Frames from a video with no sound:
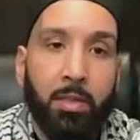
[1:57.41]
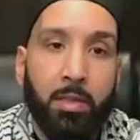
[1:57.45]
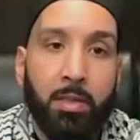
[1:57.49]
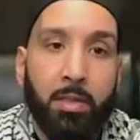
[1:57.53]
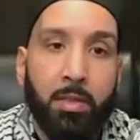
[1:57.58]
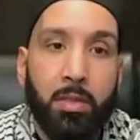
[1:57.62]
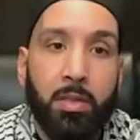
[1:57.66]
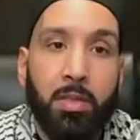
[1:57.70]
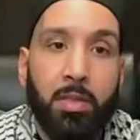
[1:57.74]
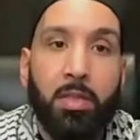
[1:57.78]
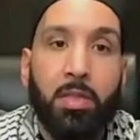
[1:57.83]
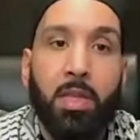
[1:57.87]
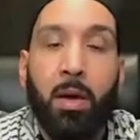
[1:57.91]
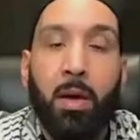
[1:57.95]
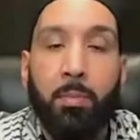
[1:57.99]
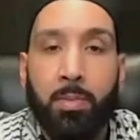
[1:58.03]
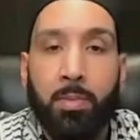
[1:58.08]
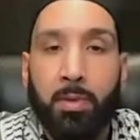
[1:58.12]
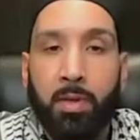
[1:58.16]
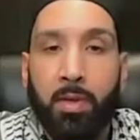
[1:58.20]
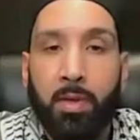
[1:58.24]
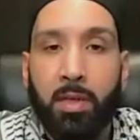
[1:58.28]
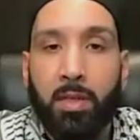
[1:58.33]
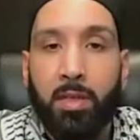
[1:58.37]

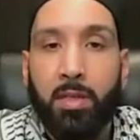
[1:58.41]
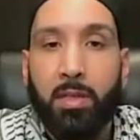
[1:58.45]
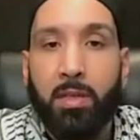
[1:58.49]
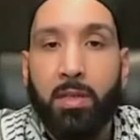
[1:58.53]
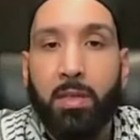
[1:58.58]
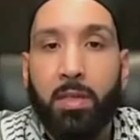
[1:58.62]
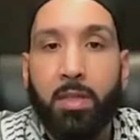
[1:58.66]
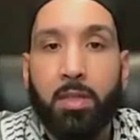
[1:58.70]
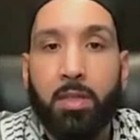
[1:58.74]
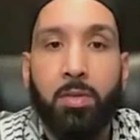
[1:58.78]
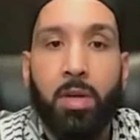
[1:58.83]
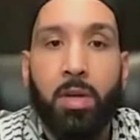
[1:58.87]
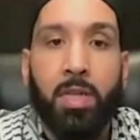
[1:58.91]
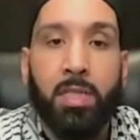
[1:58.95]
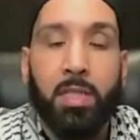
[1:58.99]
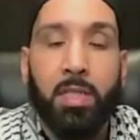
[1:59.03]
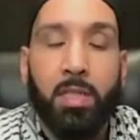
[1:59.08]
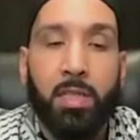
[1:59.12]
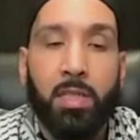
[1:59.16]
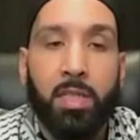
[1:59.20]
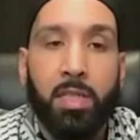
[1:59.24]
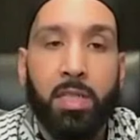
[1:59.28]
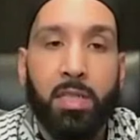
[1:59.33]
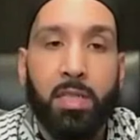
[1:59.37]
the
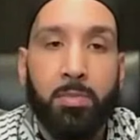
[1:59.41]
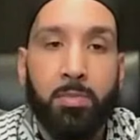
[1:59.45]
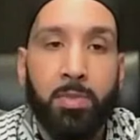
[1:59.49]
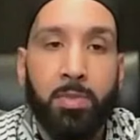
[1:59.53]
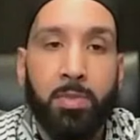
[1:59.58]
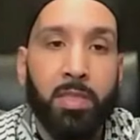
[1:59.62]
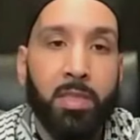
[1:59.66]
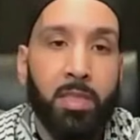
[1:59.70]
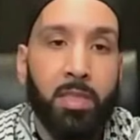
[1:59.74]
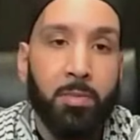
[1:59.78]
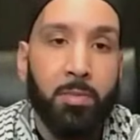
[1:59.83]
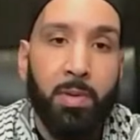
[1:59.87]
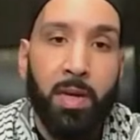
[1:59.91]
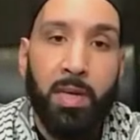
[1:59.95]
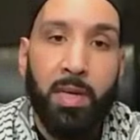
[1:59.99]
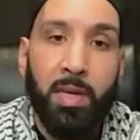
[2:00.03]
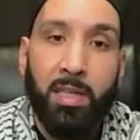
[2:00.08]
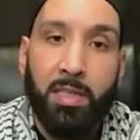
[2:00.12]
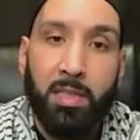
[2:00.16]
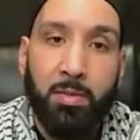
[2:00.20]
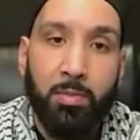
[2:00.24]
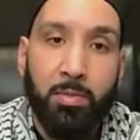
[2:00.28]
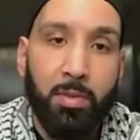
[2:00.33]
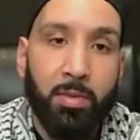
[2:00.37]
atrocity as much as possible,